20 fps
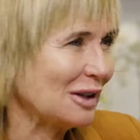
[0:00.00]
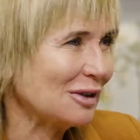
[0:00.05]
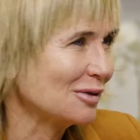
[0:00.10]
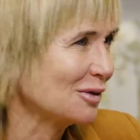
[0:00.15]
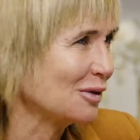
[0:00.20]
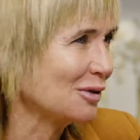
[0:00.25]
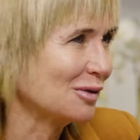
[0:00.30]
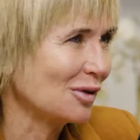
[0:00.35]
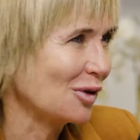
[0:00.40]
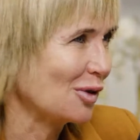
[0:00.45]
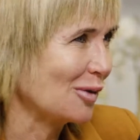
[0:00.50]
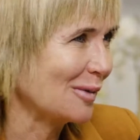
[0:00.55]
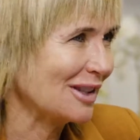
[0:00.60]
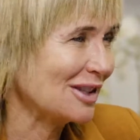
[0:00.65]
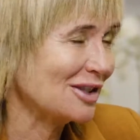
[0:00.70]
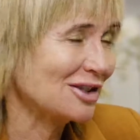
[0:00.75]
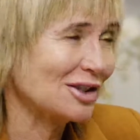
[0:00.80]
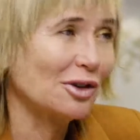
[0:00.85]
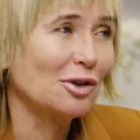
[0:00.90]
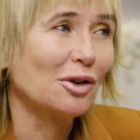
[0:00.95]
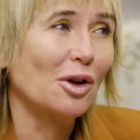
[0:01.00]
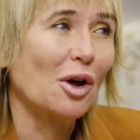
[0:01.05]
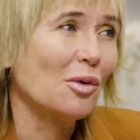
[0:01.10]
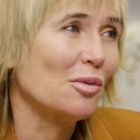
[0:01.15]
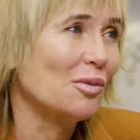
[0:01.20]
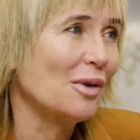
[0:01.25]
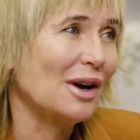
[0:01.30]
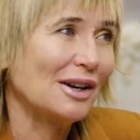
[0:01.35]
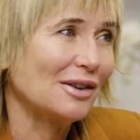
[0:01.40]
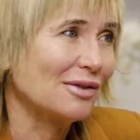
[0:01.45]
meaningful for me. This is a
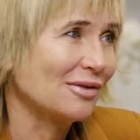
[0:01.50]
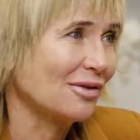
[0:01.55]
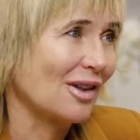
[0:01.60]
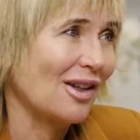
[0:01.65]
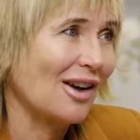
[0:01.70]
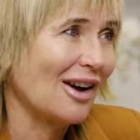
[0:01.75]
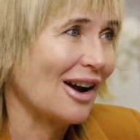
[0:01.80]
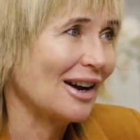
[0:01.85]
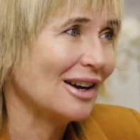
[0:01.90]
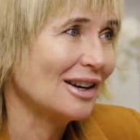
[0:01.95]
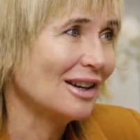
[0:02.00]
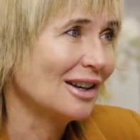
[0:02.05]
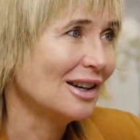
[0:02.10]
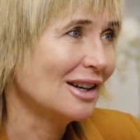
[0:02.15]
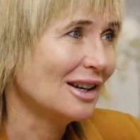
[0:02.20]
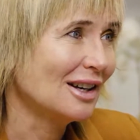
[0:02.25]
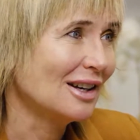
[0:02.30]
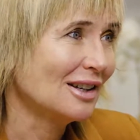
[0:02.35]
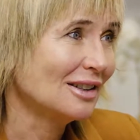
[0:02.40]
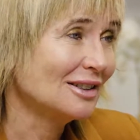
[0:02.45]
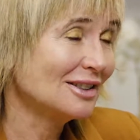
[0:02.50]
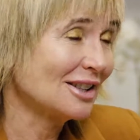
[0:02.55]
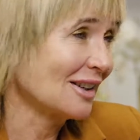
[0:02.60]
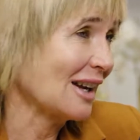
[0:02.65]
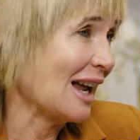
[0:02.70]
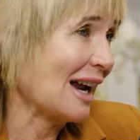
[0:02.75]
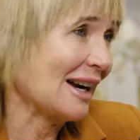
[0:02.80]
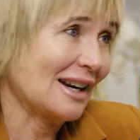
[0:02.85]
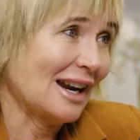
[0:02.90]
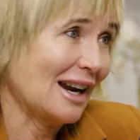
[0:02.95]
long way to fly
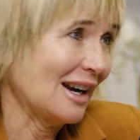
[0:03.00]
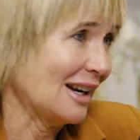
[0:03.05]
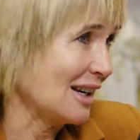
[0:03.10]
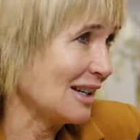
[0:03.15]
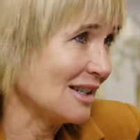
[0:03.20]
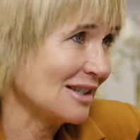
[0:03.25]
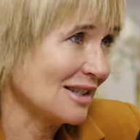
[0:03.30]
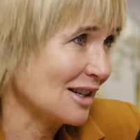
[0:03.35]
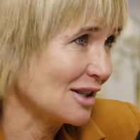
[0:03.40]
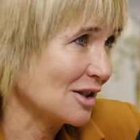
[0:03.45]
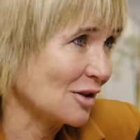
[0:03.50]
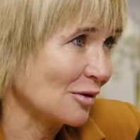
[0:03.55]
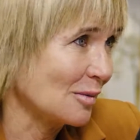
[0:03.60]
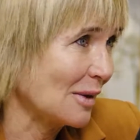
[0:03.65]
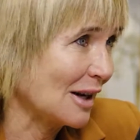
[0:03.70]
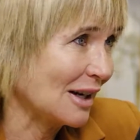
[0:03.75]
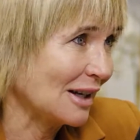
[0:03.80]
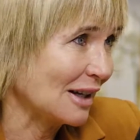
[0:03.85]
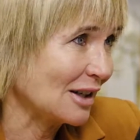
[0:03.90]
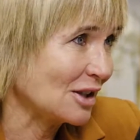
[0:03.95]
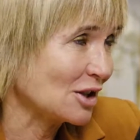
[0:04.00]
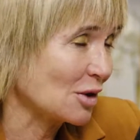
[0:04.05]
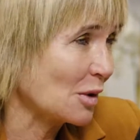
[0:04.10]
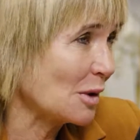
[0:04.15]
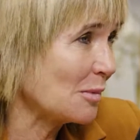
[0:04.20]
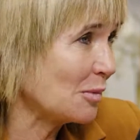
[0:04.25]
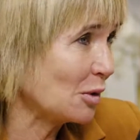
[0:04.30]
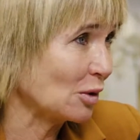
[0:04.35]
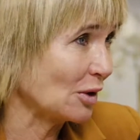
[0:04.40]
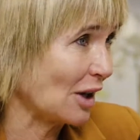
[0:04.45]
to lack any sense of meaning.
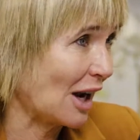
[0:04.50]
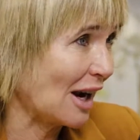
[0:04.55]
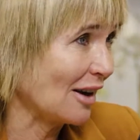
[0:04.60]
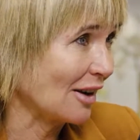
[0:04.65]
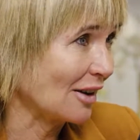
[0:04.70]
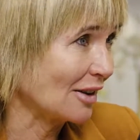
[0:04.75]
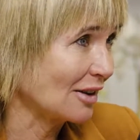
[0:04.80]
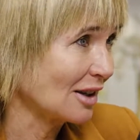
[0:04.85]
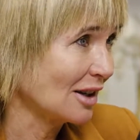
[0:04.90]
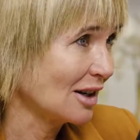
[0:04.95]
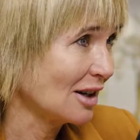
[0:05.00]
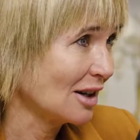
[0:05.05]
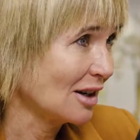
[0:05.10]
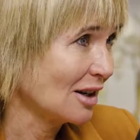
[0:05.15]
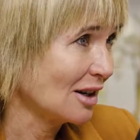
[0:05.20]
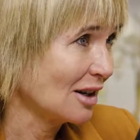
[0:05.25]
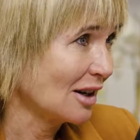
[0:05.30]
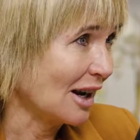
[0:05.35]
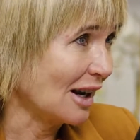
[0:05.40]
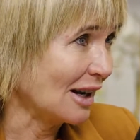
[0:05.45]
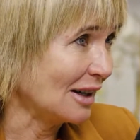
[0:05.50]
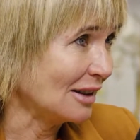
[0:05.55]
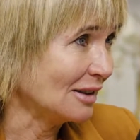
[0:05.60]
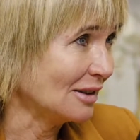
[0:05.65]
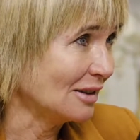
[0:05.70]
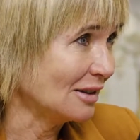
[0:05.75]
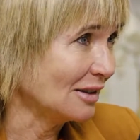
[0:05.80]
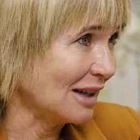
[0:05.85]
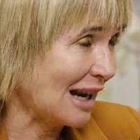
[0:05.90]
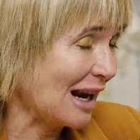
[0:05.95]
So we pulled out.
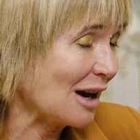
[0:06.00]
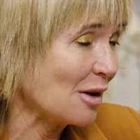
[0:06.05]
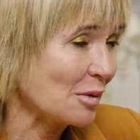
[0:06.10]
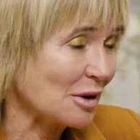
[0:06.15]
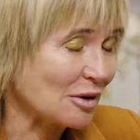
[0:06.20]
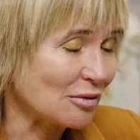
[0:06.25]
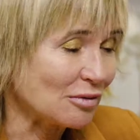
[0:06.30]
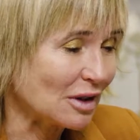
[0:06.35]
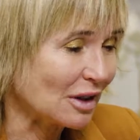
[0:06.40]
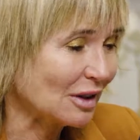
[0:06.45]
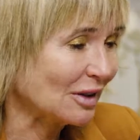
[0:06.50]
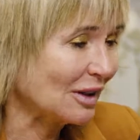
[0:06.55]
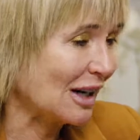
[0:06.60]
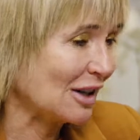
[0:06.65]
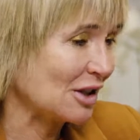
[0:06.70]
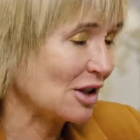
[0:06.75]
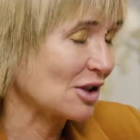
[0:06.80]
And now we really